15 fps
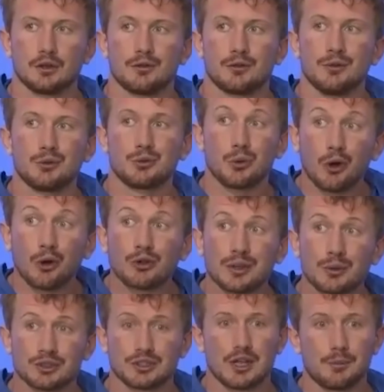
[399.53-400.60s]
A few throws
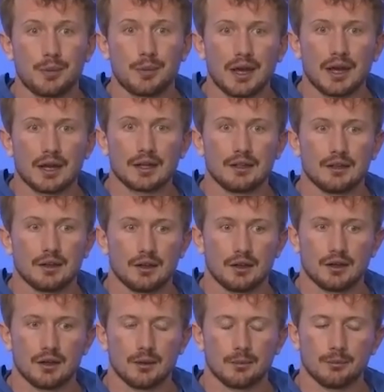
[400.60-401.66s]
I wish I had back,
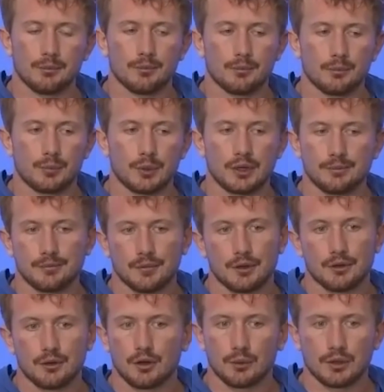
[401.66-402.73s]
but
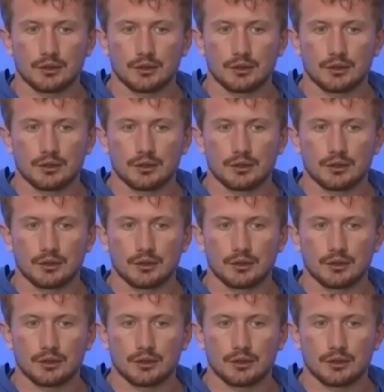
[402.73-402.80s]
all in all,